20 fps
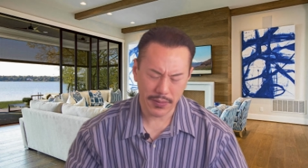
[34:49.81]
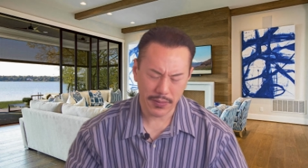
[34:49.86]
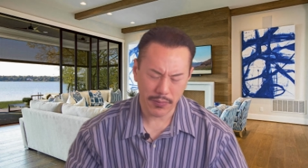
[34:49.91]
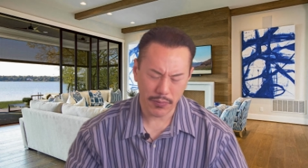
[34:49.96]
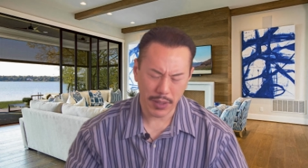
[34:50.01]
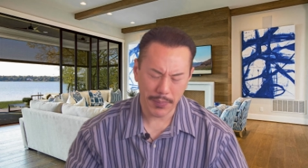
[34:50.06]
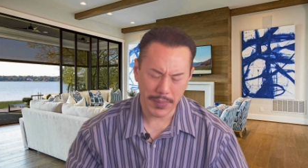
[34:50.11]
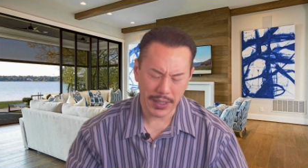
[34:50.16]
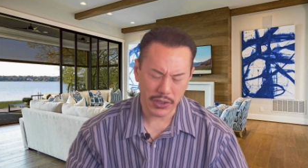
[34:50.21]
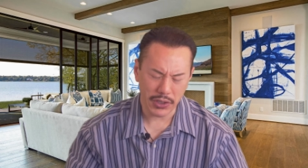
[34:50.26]

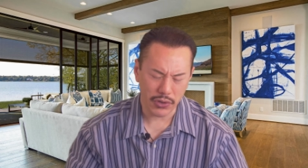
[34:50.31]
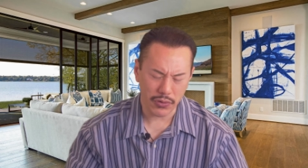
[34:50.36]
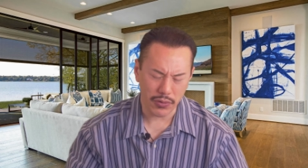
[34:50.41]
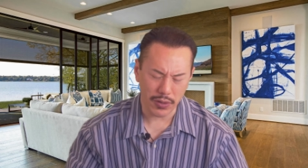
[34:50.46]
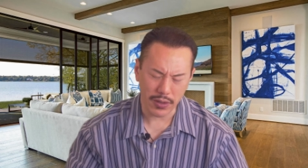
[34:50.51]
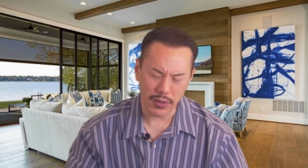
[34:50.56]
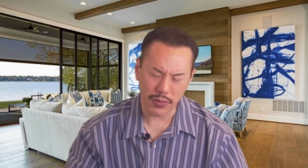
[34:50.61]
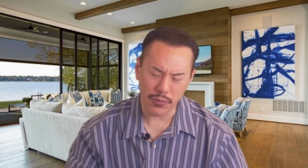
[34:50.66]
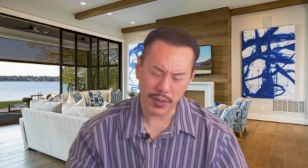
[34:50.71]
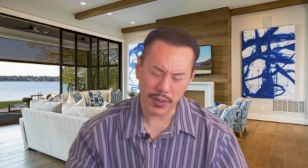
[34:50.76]
we may
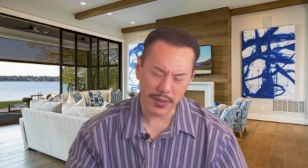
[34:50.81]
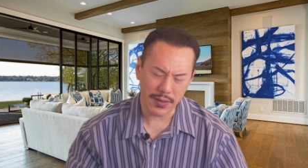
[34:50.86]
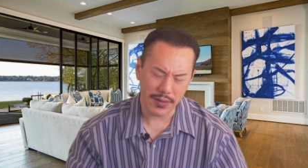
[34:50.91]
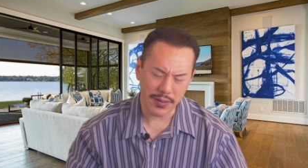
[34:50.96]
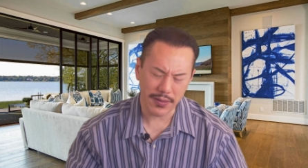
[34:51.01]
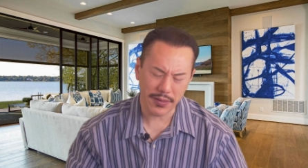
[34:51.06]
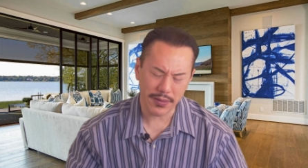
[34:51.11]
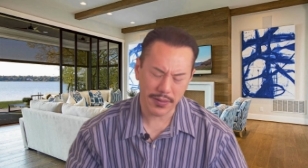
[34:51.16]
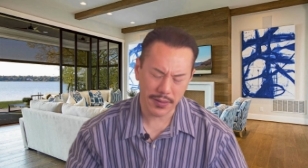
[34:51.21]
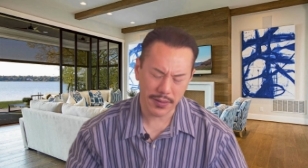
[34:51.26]
struggle with
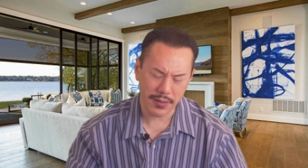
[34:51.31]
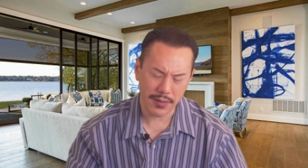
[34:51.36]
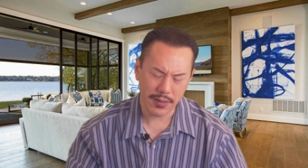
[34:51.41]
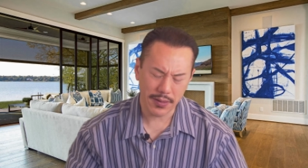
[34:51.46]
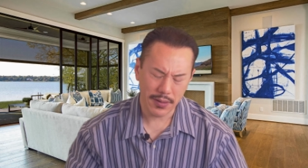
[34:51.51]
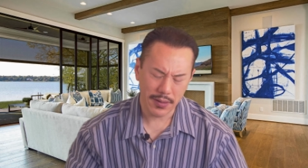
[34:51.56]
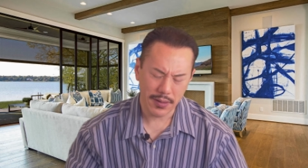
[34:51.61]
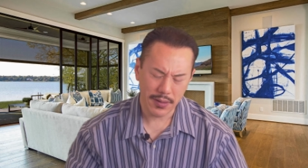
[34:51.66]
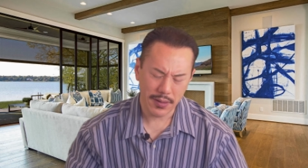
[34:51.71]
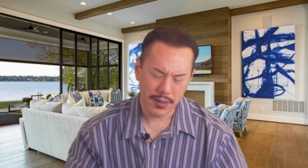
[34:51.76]
this,
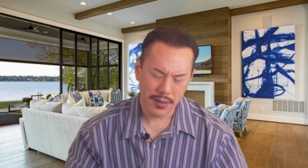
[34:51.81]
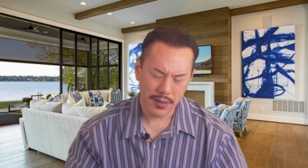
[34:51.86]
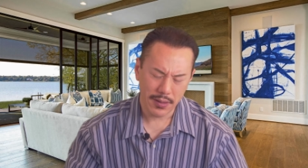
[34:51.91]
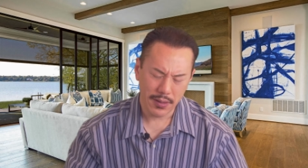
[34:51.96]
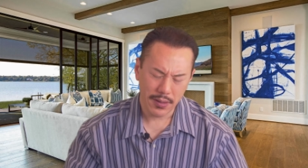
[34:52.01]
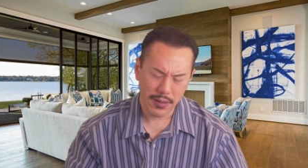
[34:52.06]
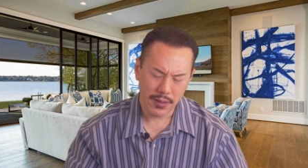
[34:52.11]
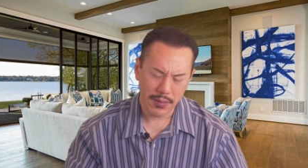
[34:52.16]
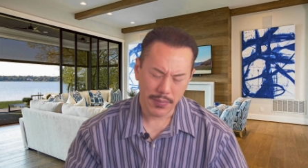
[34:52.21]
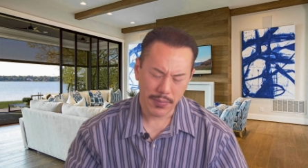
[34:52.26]

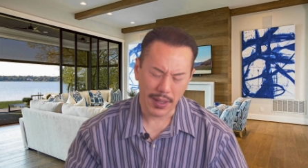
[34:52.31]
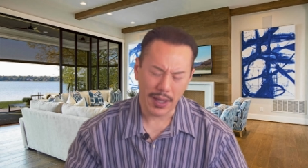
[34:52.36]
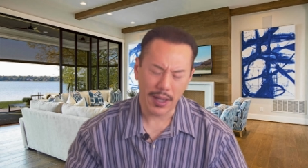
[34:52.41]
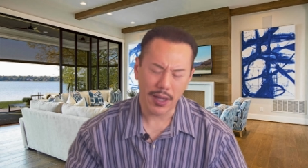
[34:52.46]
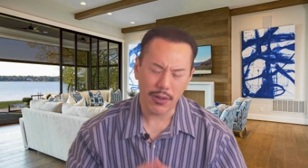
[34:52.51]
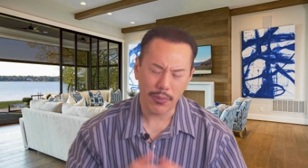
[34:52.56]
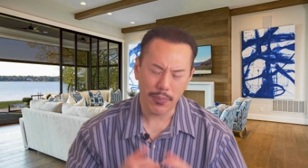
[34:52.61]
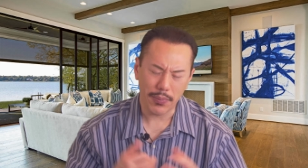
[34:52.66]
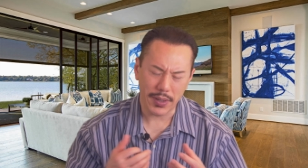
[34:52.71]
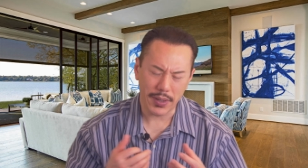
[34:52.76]
but
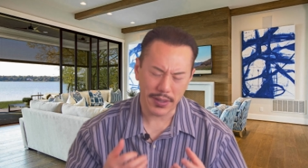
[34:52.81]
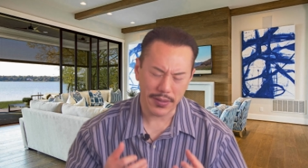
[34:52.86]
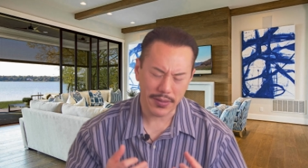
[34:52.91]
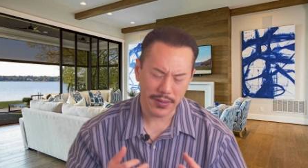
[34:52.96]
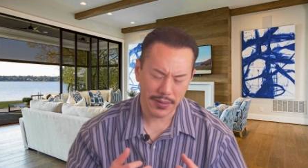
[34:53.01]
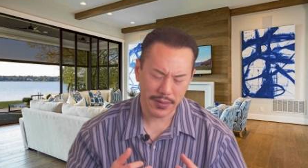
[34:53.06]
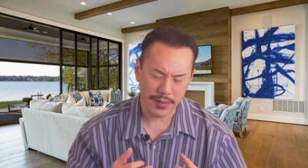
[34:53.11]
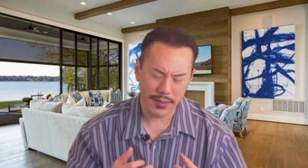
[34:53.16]
help us